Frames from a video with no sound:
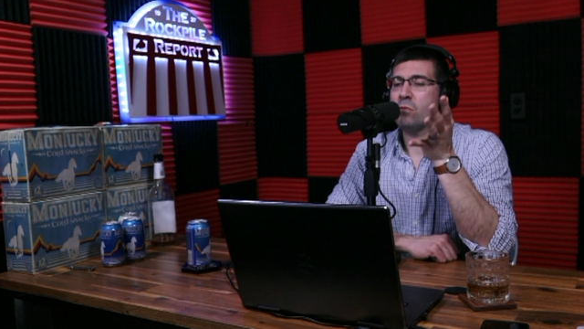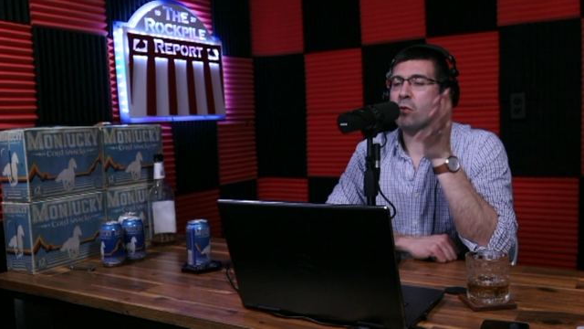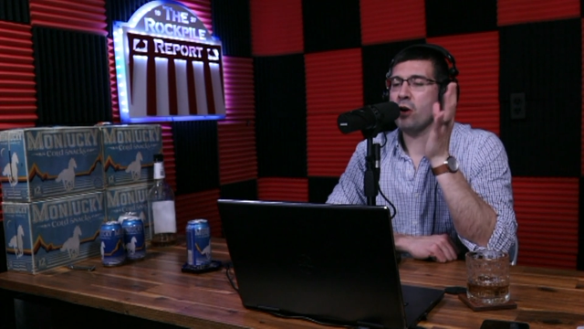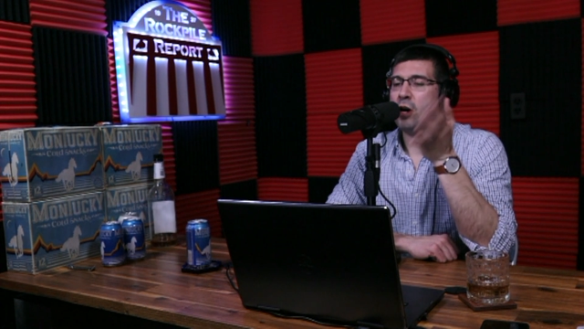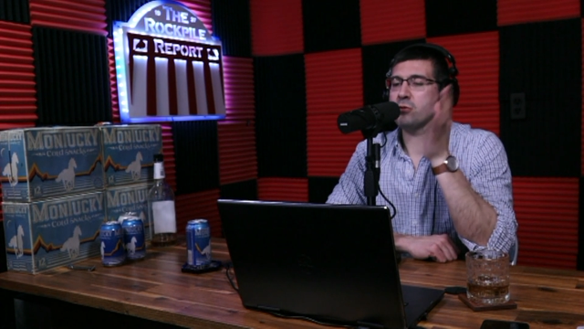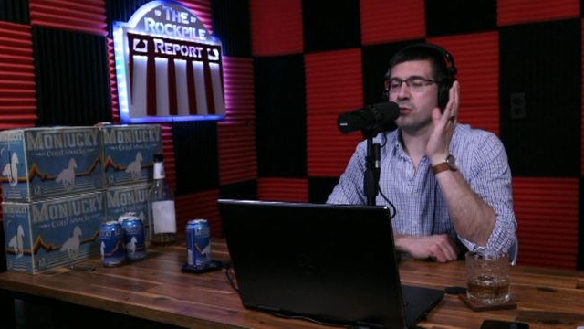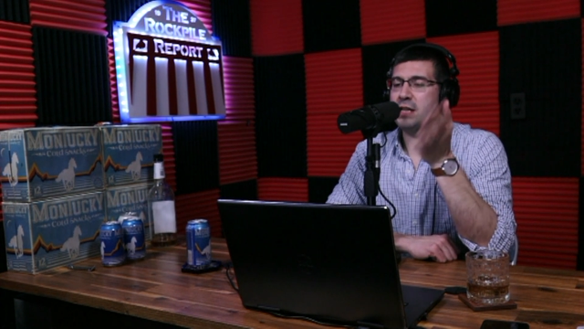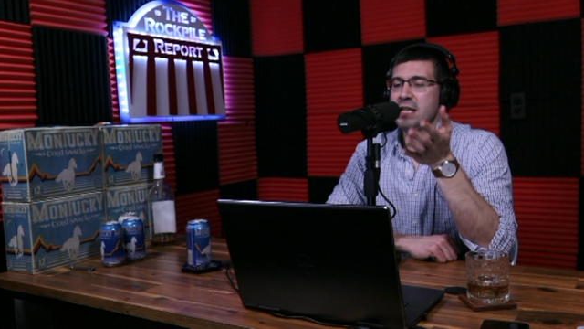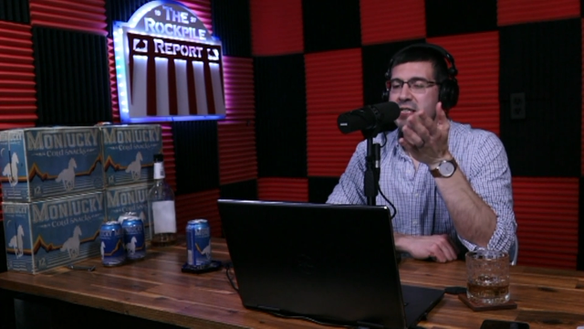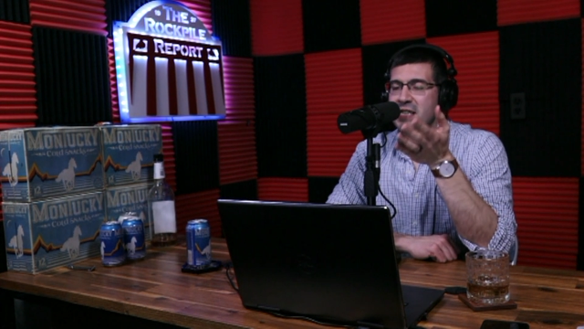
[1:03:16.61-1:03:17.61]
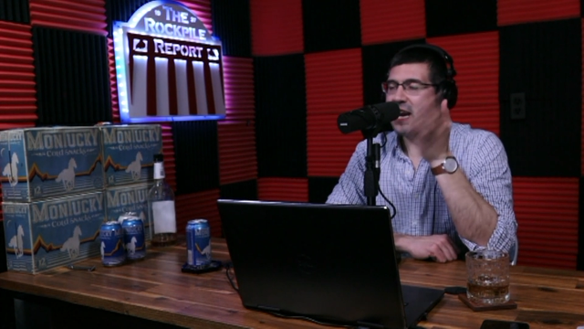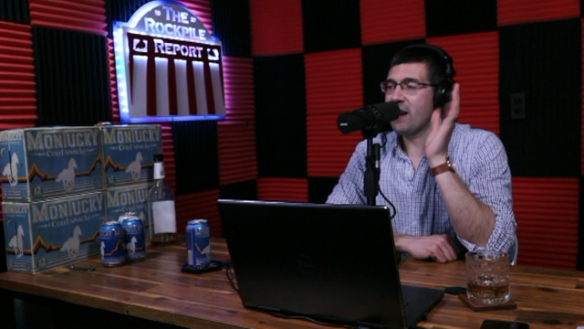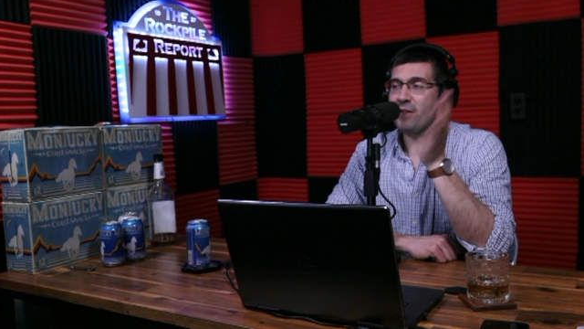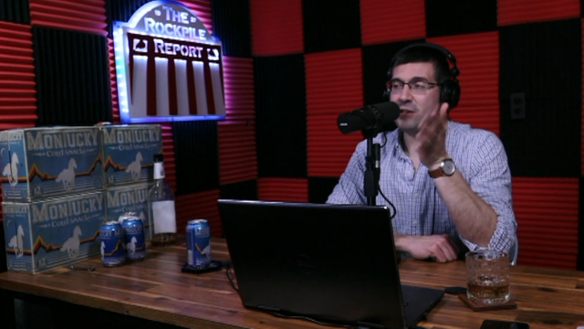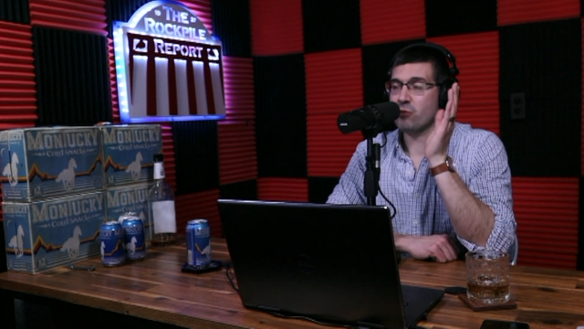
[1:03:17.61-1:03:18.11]
100 list at
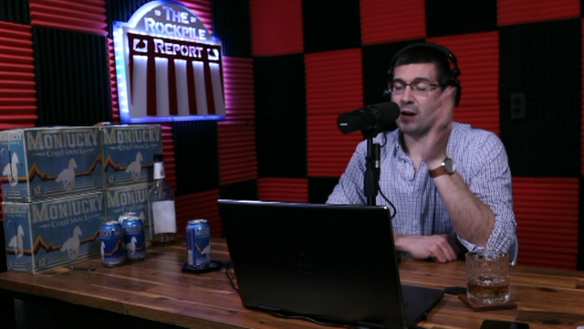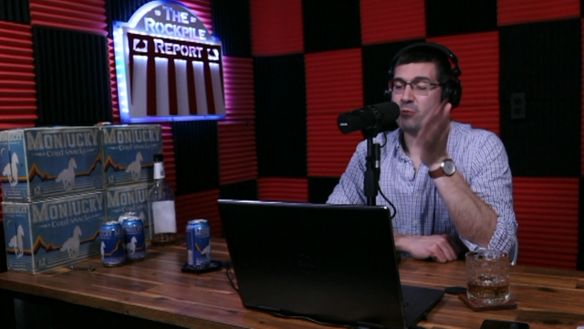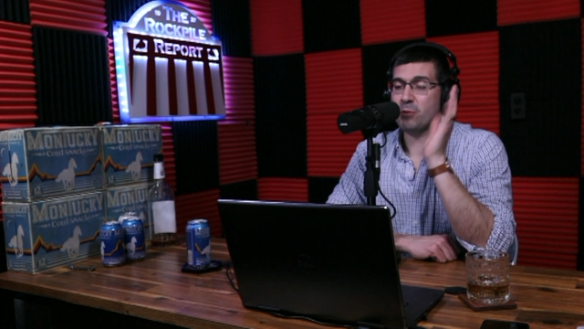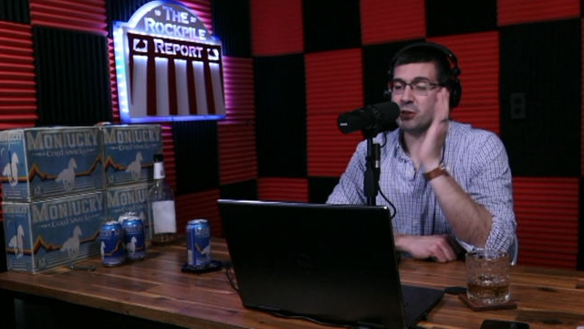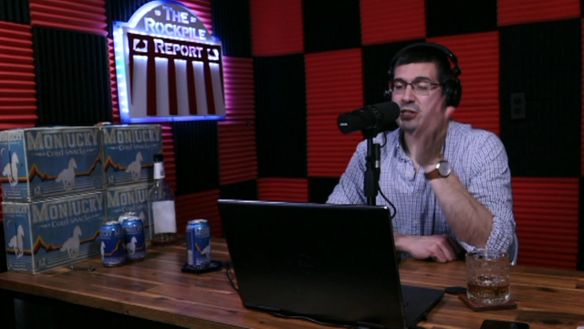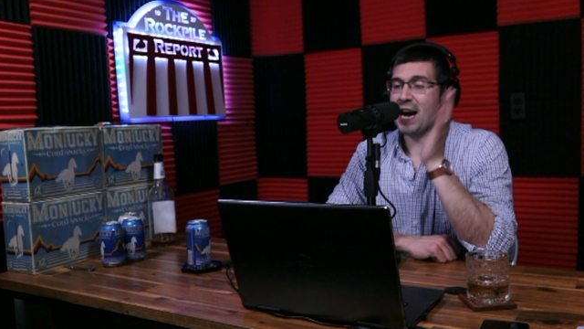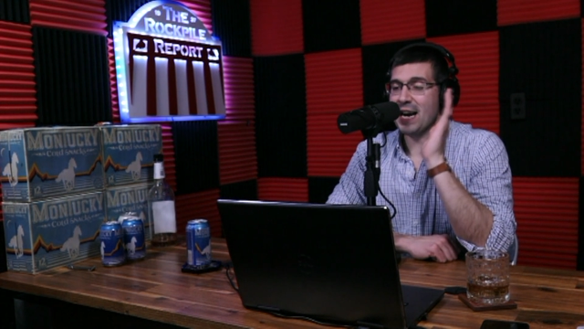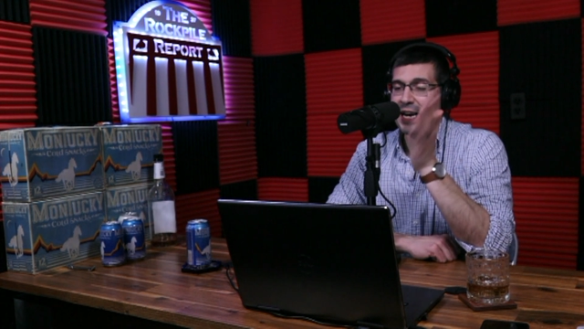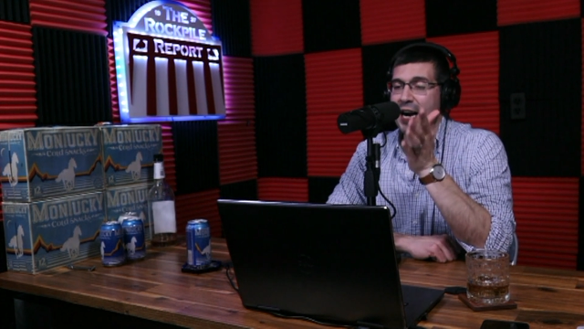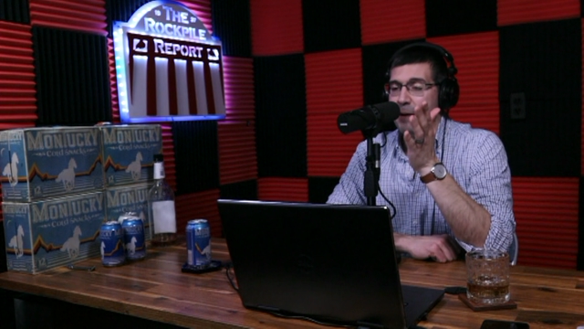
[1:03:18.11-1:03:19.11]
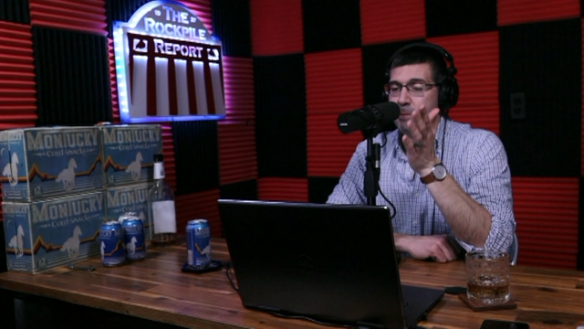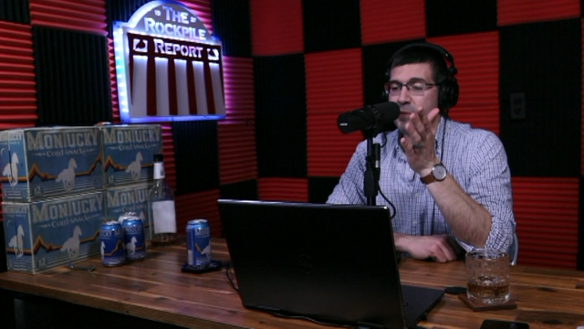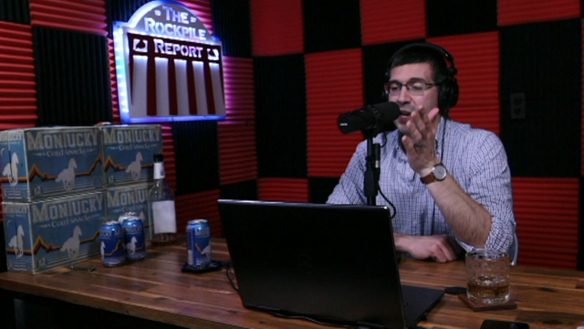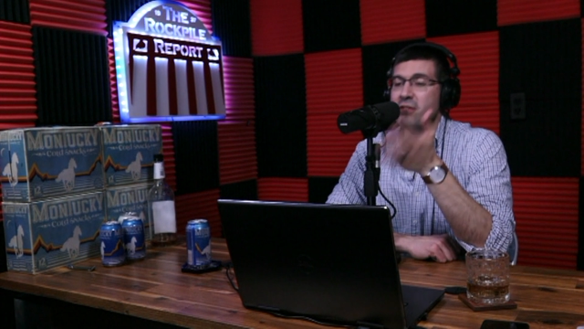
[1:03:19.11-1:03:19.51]
NFLTradeRumors.com,